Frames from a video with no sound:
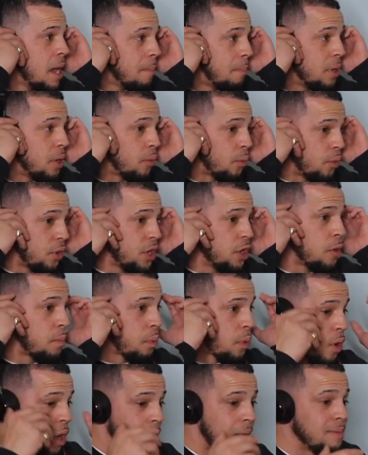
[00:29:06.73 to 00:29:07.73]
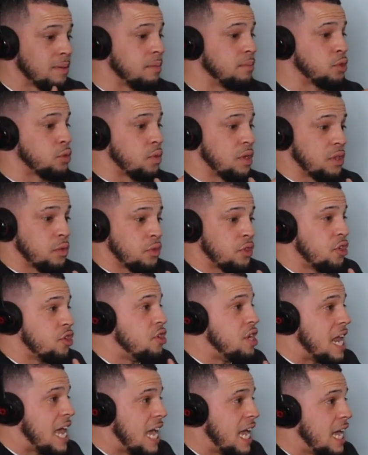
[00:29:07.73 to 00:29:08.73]
But real problems with your
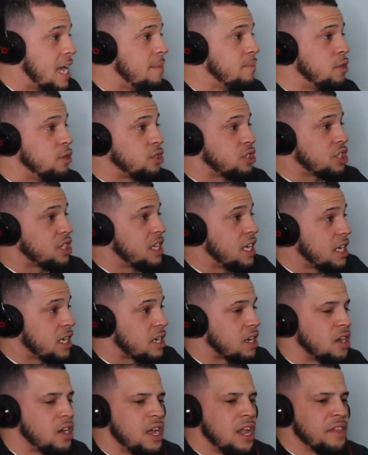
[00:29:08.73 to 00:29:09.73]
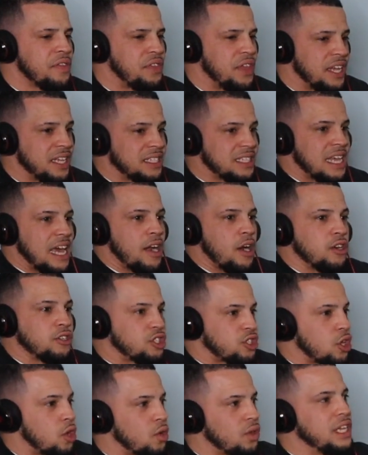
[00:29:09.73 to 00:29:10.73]
name, your skin color, things that are
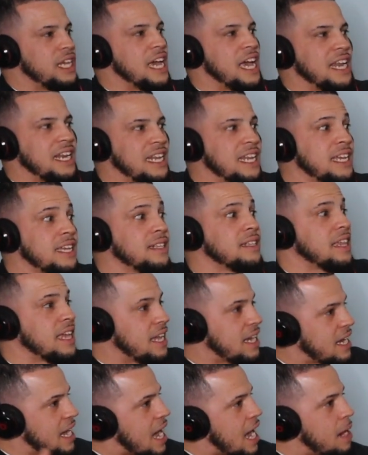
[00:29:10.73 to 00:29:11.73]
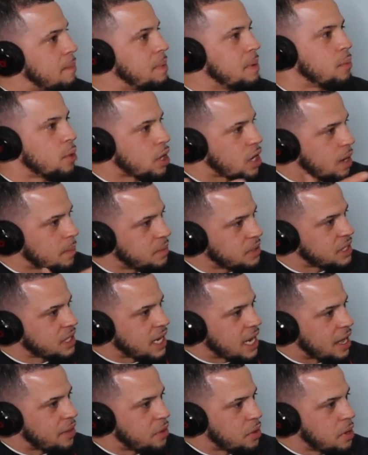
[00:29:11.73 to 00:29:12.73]
slowly ending. Thank God people are coming
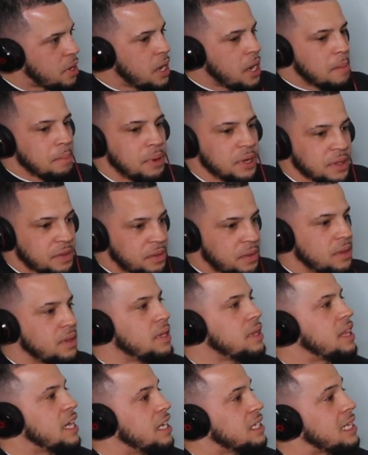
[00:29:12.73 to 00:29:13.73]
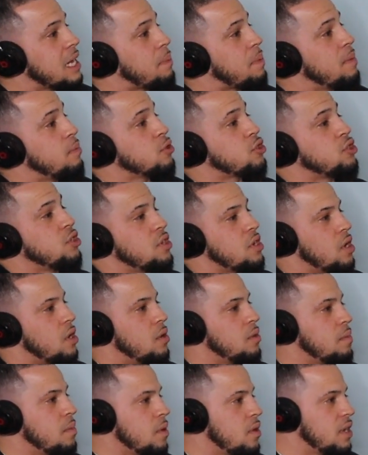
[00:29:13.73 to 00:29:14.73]
together. But things that people should
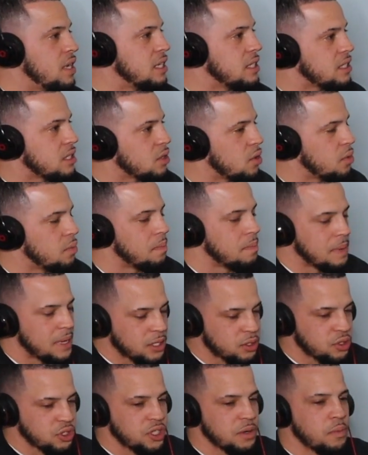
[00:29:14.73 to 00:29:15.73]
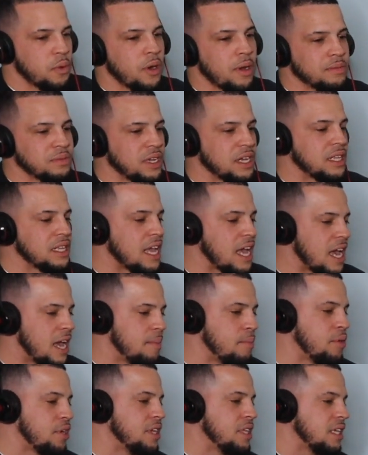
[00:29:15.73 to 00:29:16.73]
know, bro. And so mentorship programs like
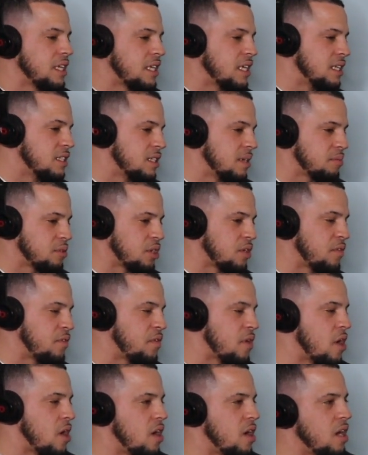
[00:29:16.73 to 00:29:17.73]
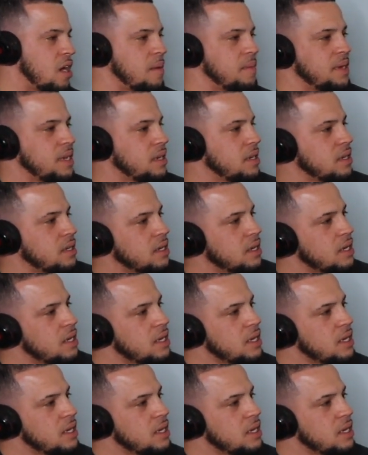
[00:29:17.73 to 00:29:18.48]
that, bringing the kids up to the farm and...